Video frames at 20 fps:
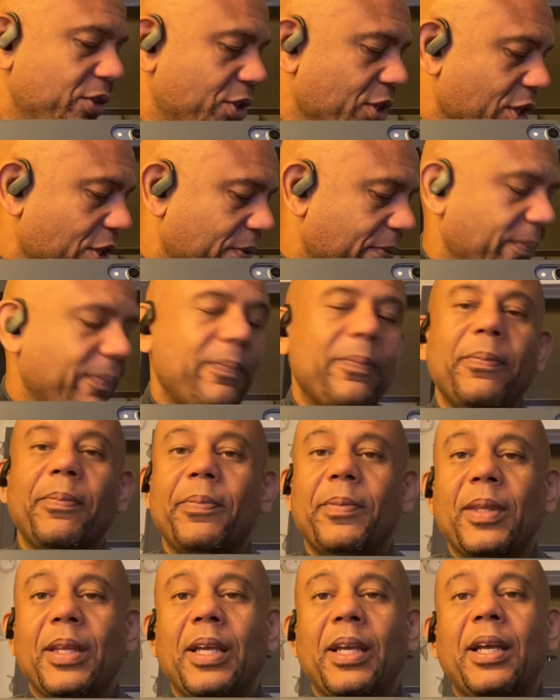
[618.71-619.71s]
So
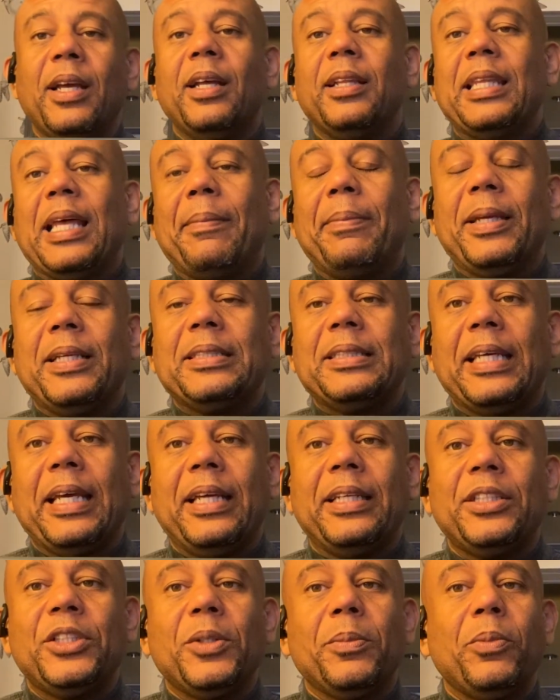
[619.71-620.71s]
that being said,
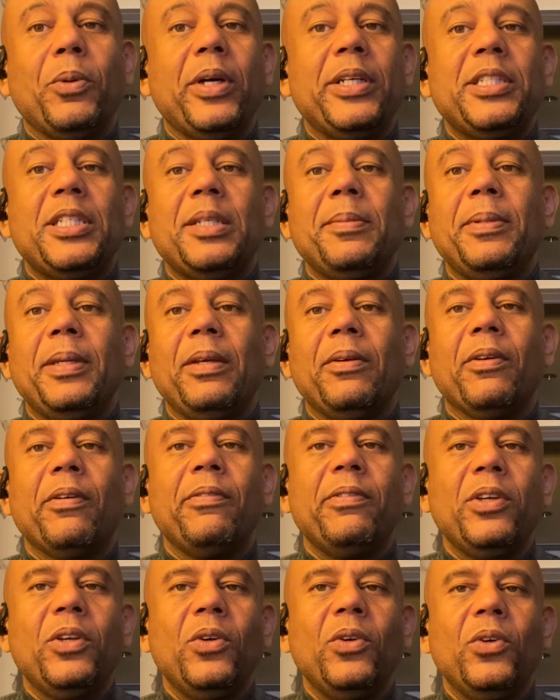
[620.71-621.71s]
it's your boy GB
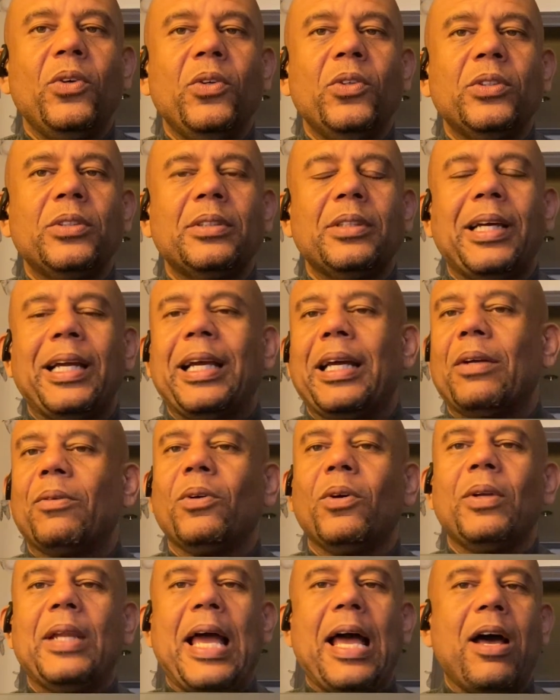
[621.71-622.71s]
Reviews. I gotta
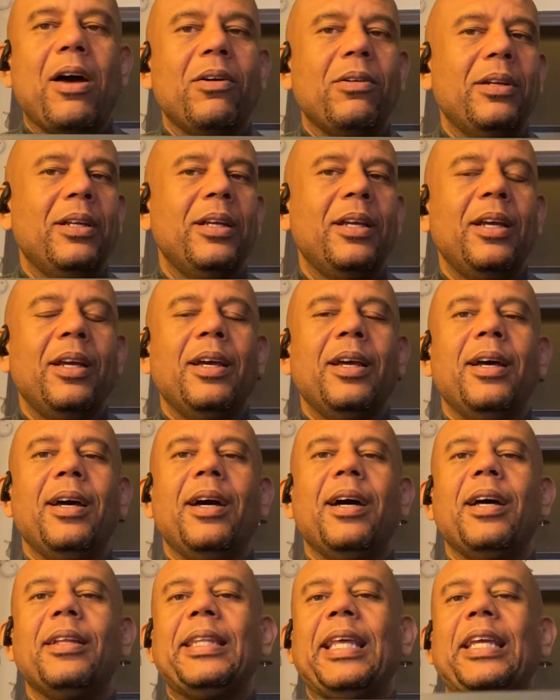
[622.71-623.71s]
roll out.
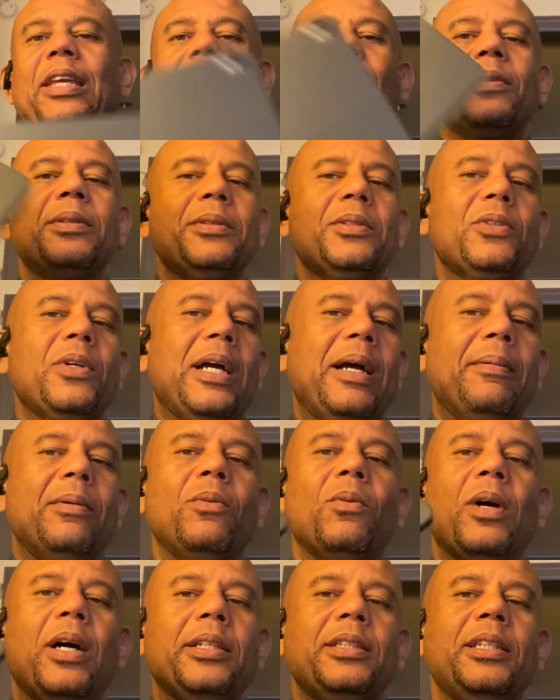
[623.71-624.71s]
Thank you for subscribing,
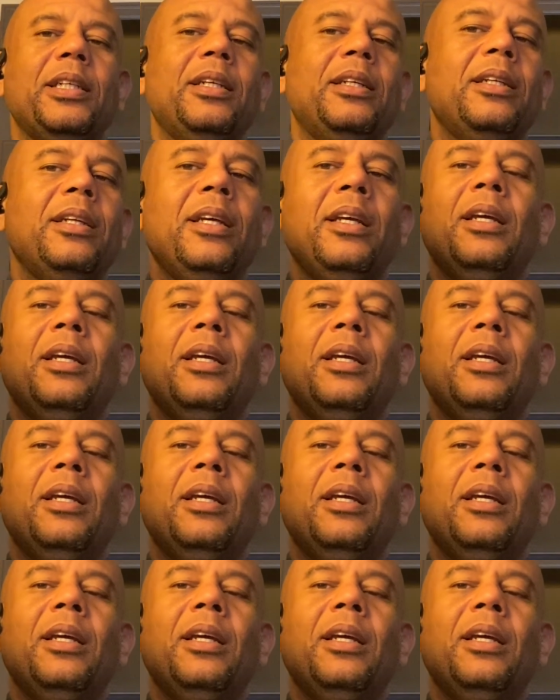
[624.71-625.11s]
watching.